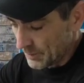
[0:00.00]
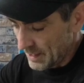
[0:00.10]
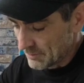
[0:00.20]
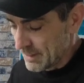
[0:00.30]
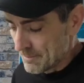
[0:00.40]
on
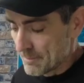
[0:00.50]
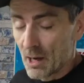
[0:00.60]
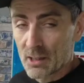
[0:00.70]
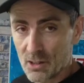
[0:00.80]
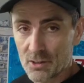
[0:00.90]
that rim,
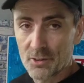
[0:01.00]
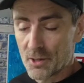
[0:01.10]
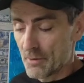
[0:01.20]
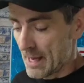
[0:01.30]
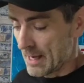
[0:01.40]
but I can't
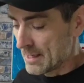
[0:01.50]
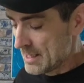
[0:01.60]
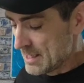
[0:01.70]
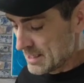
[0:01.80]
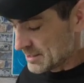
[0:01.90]
do that,
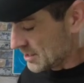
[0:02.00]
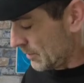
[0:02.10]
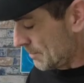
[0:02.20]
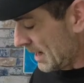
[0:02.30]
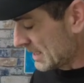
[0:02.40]

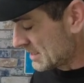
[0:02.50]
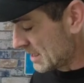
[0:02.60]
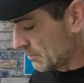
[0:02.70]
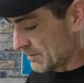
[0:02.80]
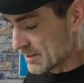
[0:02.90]
so we're
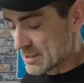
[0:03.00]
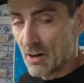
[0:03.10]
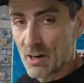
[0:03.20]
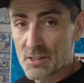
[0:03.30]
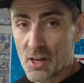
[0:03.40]
painting it with the
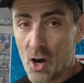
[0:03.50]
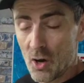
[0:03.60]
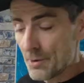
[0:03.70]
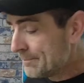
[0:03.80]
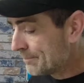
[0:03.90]
tires
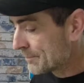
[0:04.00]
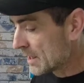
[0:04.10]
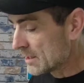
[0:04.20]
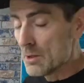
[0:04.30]
on.